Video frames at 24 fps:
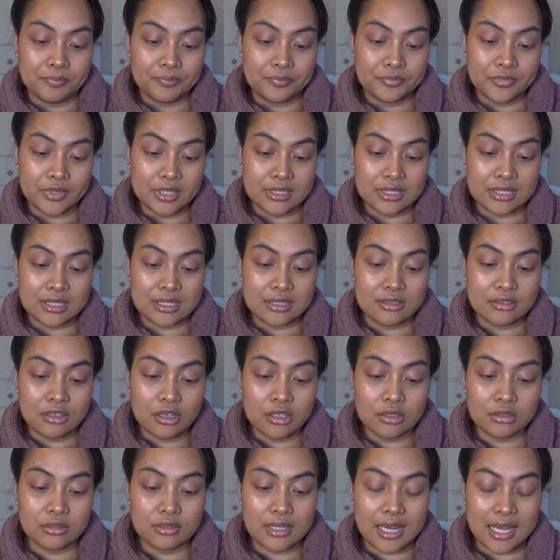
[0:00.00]
this is
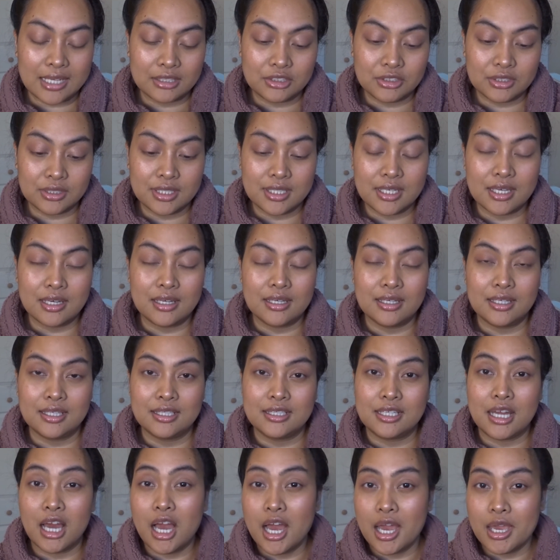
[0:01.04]
not actually
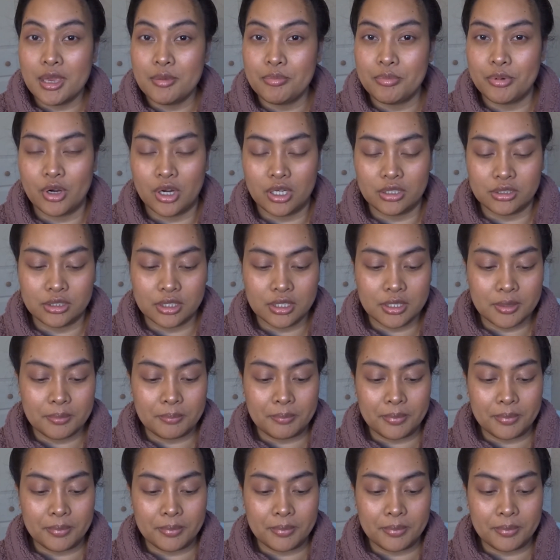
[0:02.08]
an eye product,